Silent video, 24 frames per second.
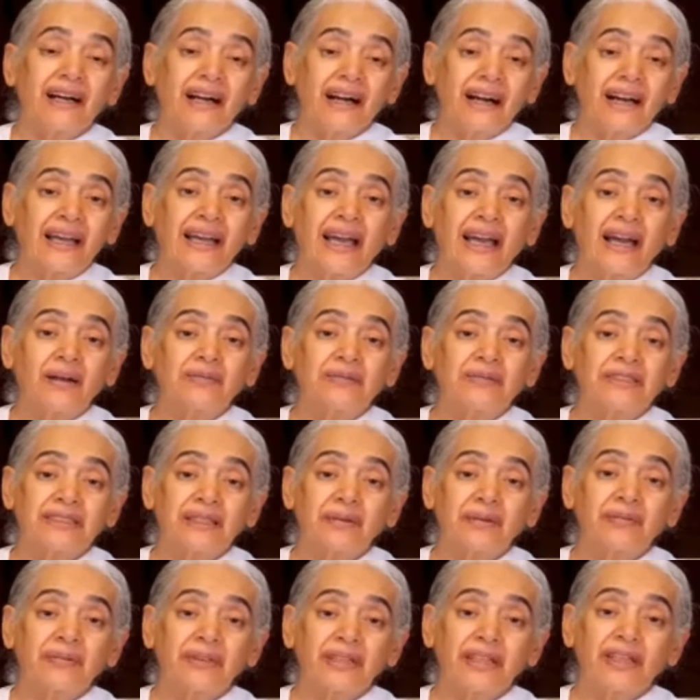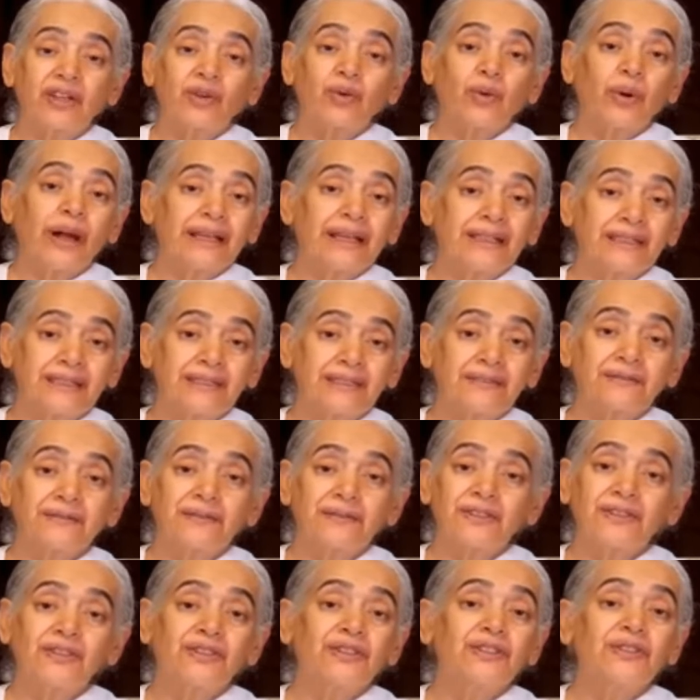I am something quite
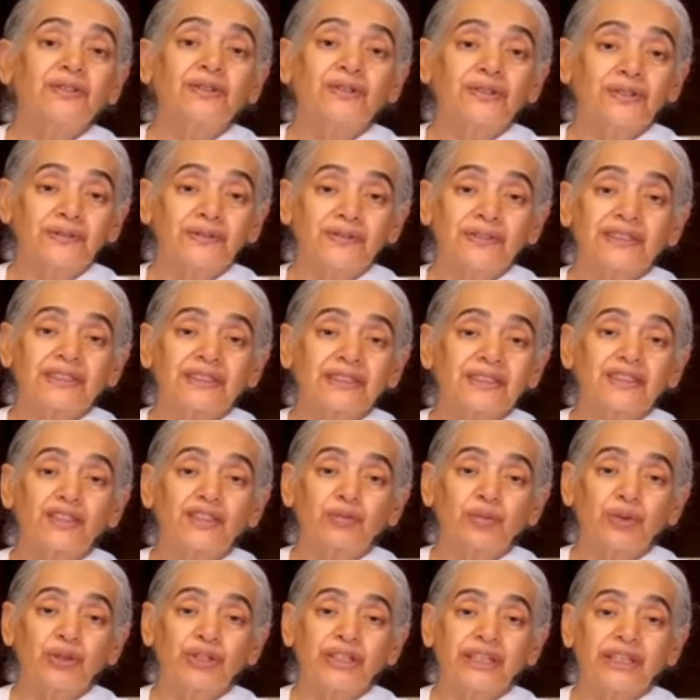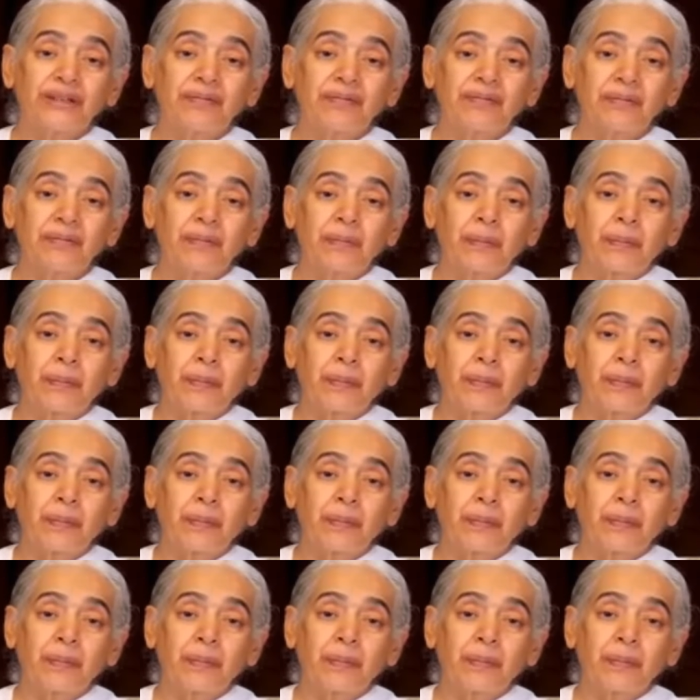different to the physical body.